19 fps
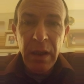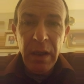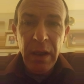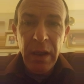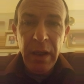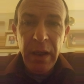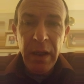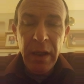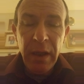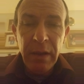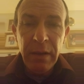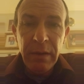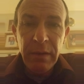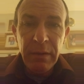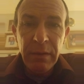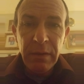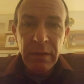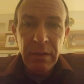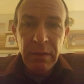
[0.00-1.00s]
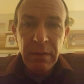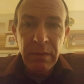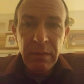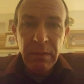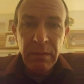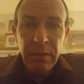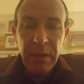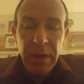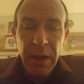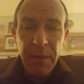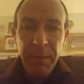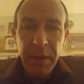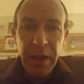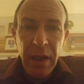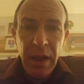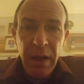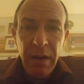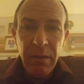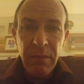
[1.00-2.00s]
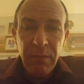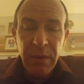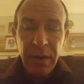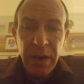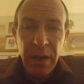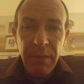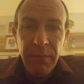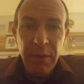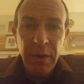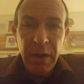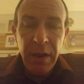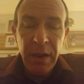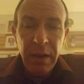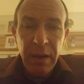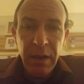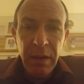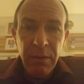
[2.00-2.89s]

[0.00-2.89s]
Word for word: and coming out, recovering,